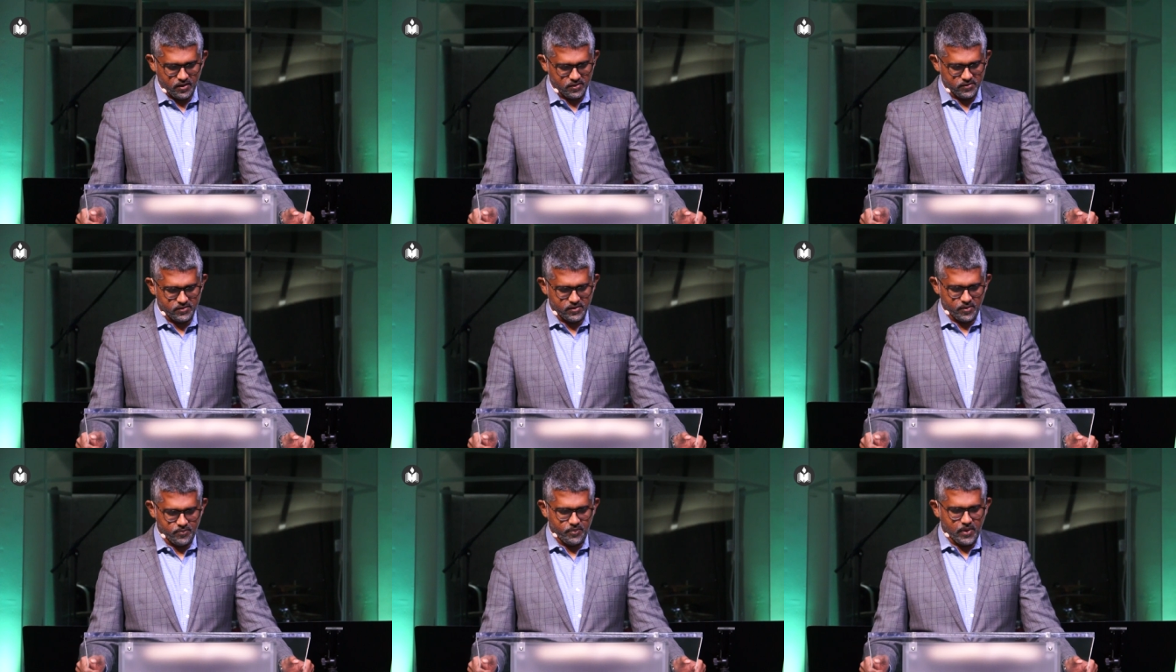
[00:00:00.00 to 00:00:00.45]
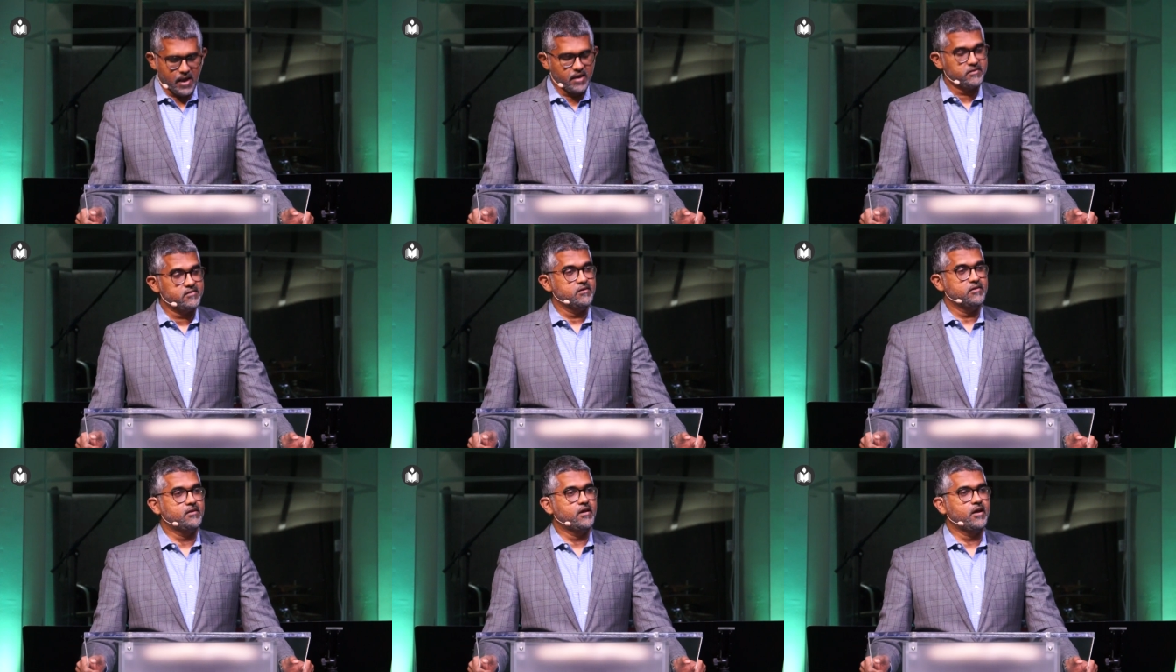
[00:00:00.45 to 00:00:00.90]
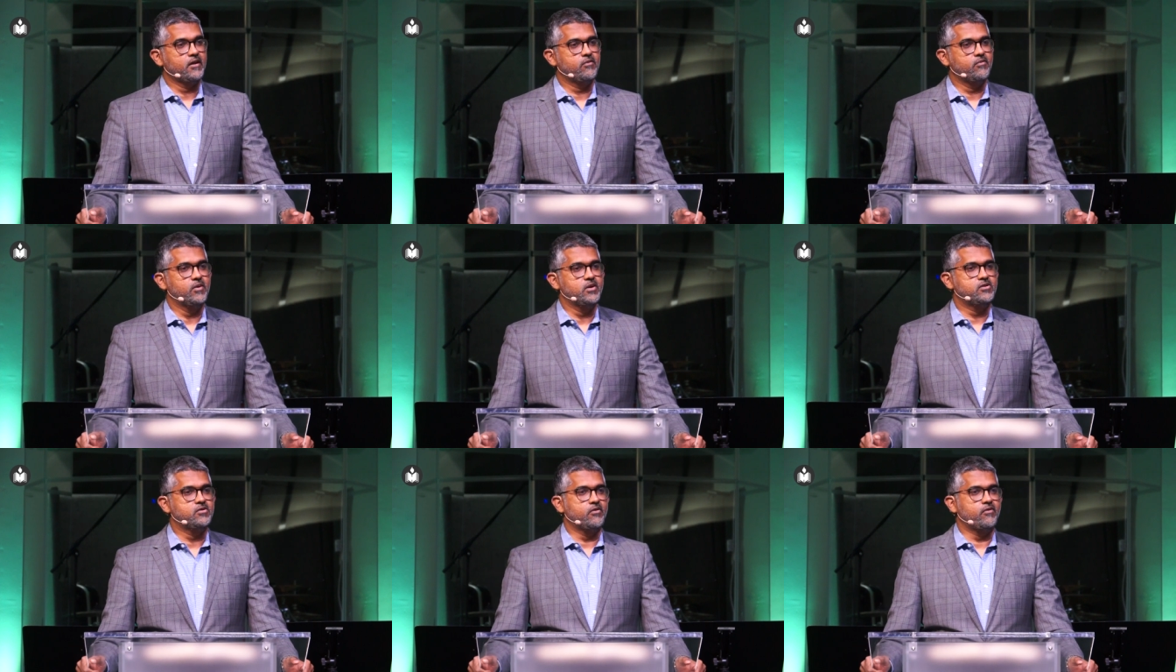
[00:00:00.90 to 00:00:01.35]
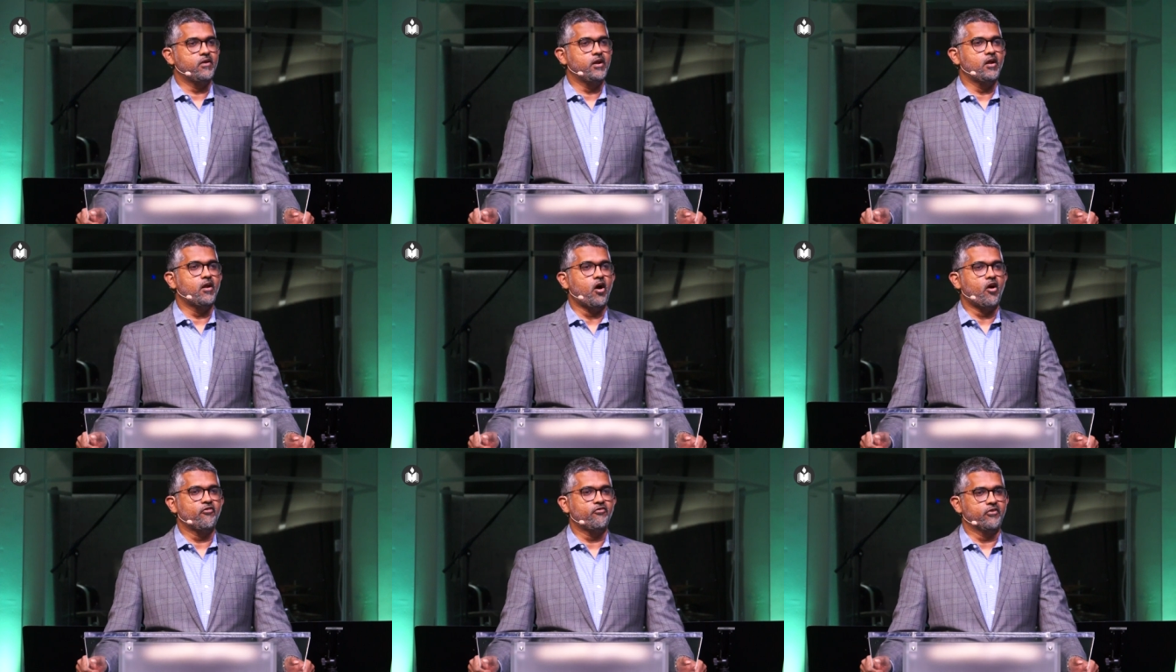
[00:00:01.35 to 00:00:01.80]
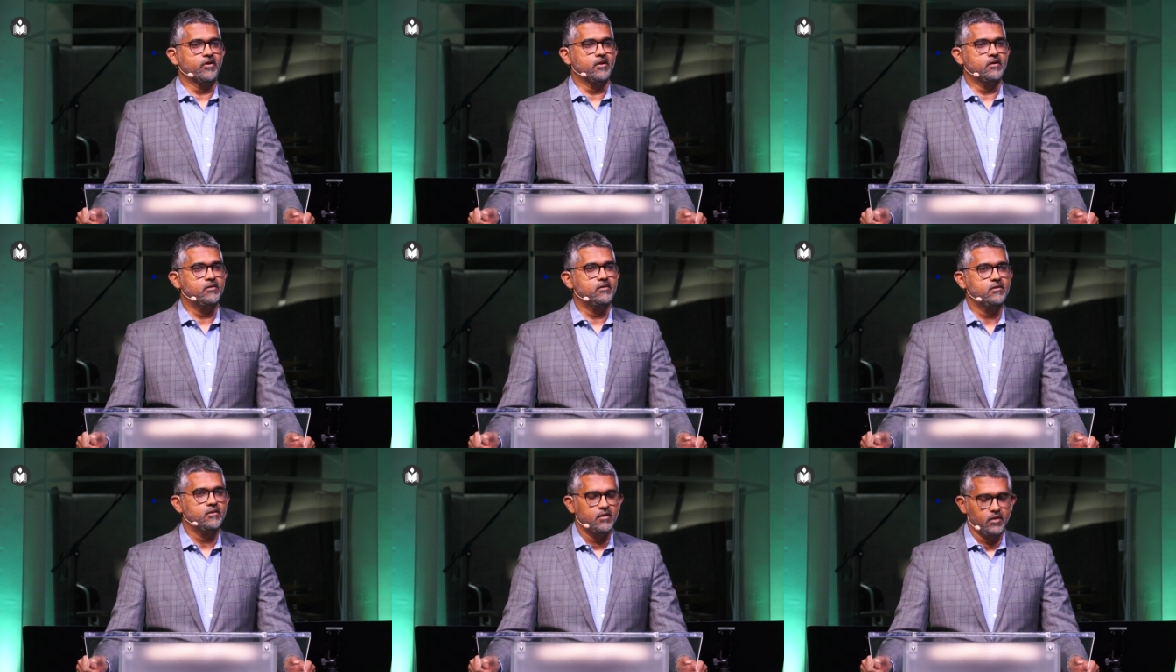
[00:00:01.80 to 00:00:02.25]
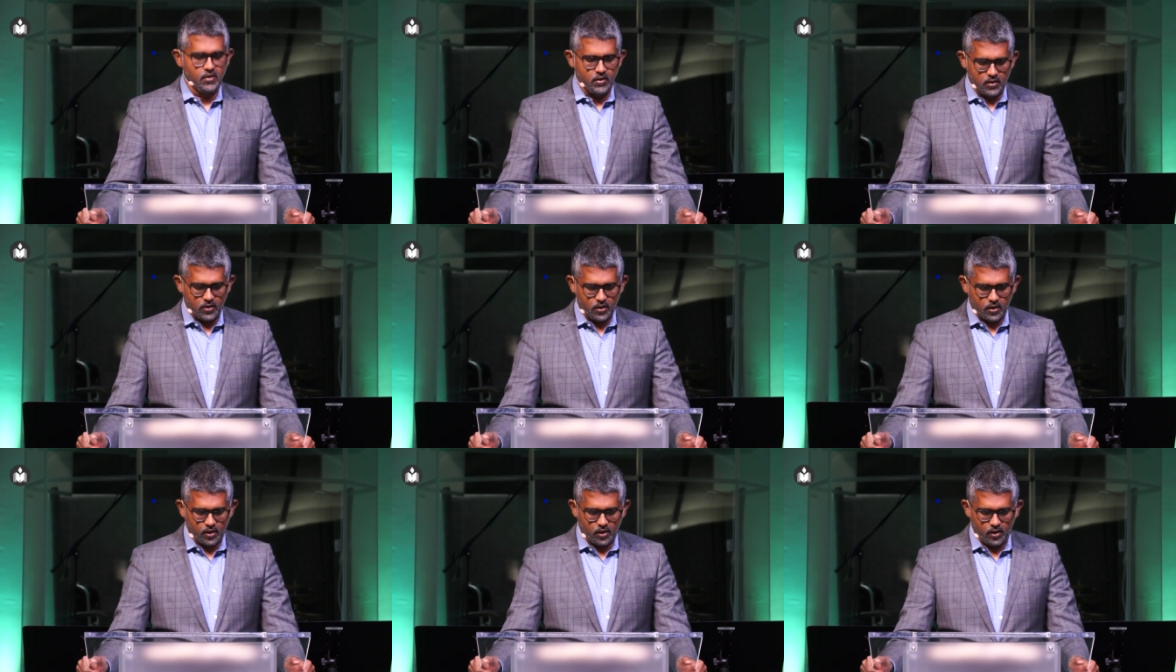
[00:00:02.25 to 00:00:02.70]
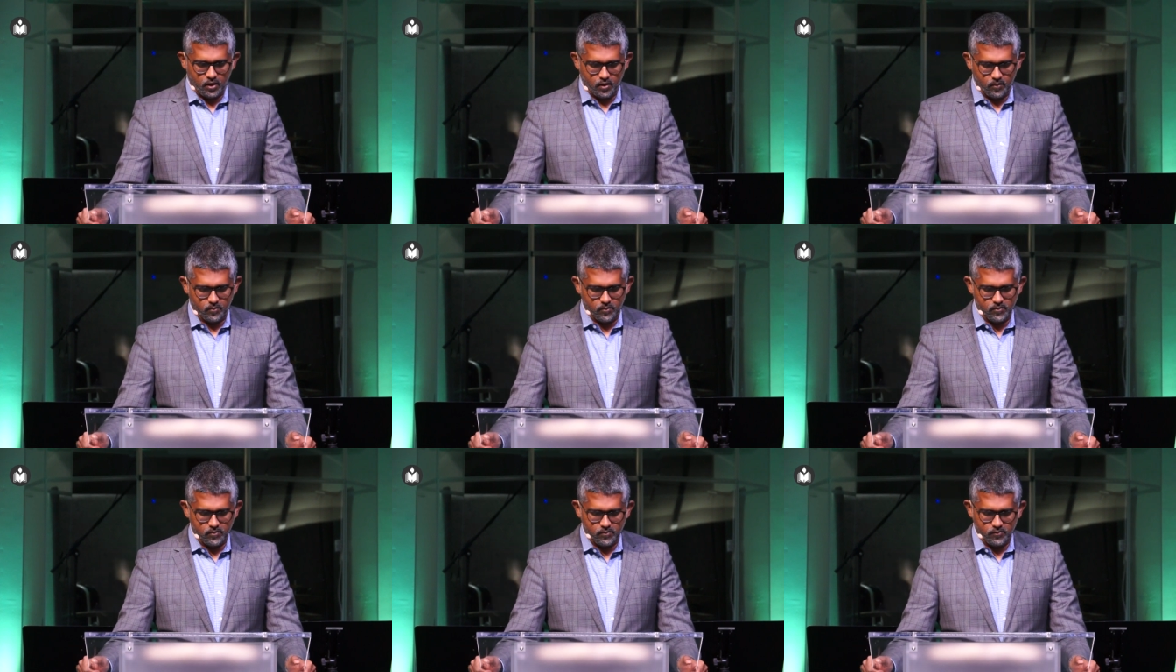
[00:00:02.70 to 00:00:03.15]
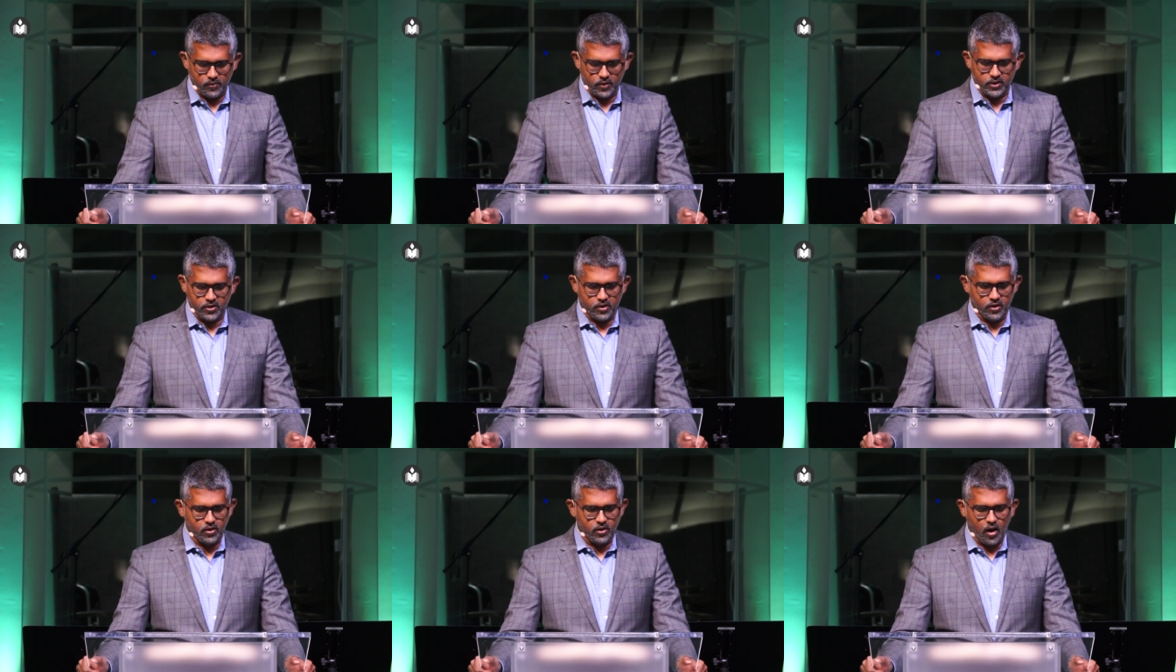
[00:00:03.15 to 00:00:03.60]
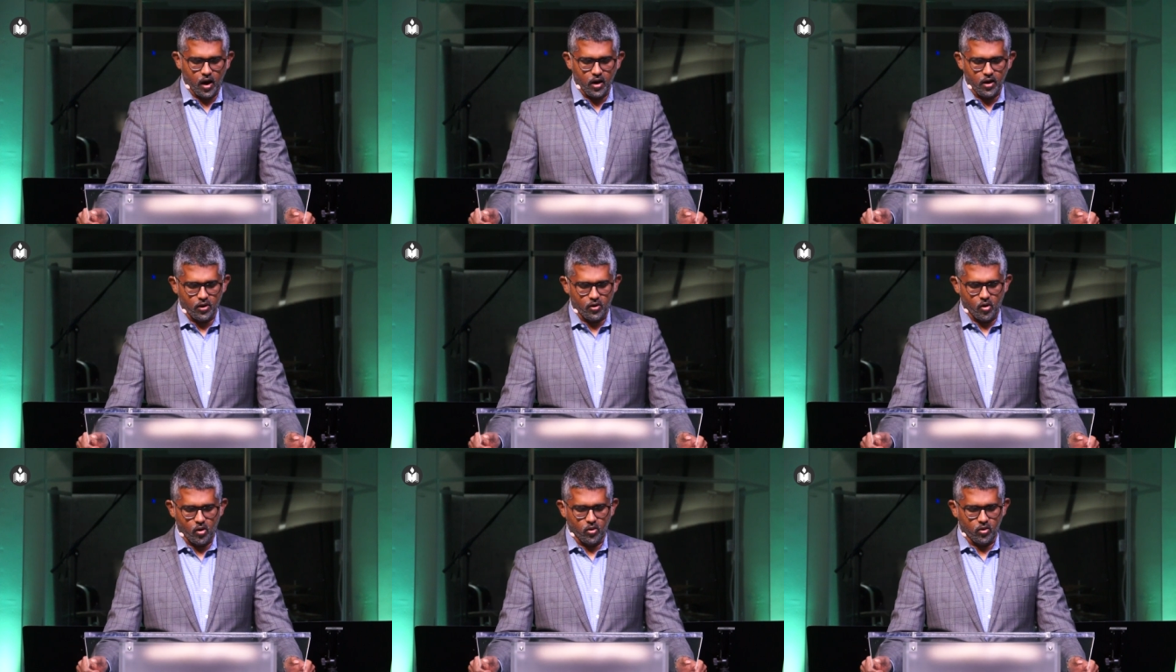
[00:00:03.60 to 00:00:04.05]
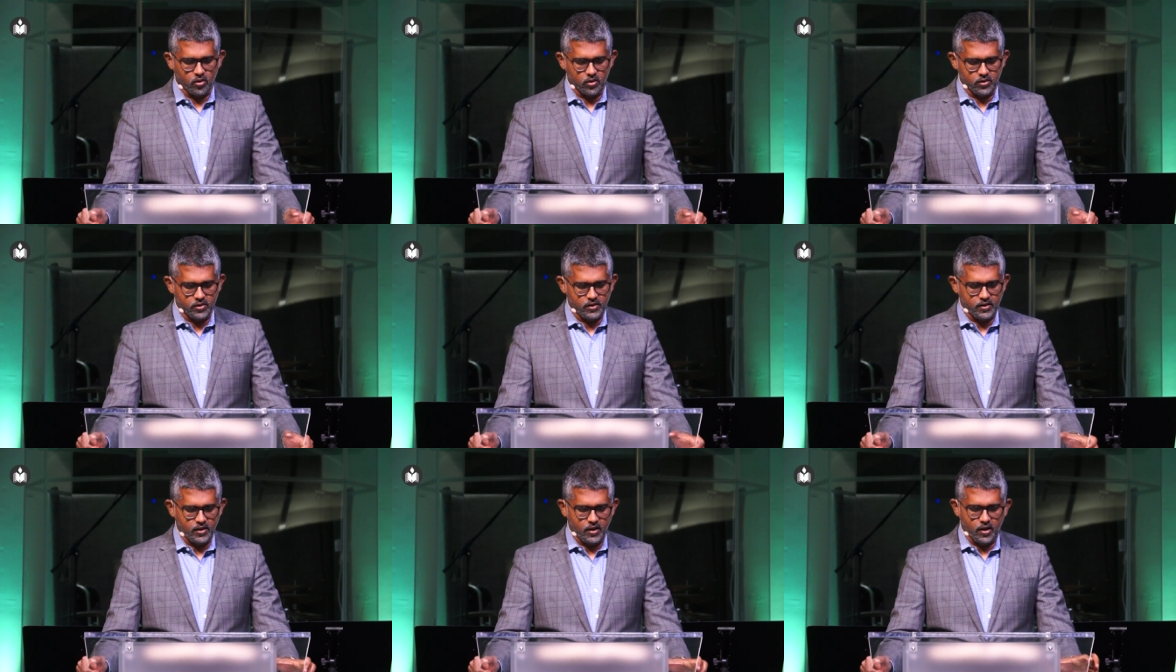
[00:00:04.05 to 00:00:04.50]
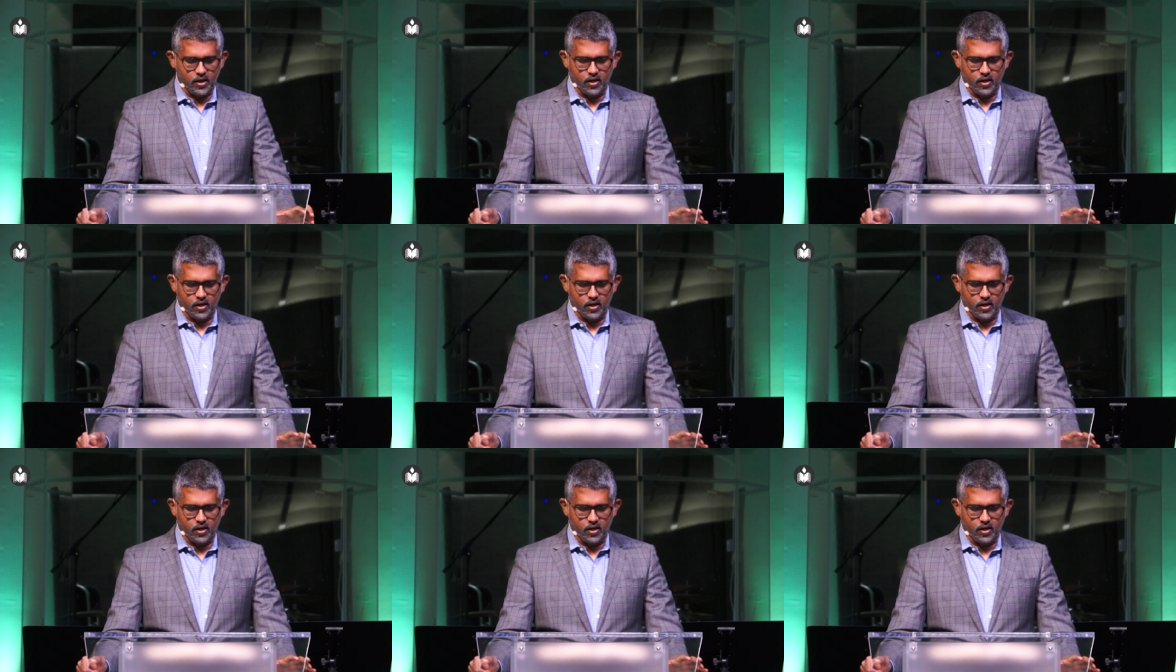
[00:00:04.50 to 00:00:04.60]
is a passage that we should read often, um, whether you're young or old. Uh,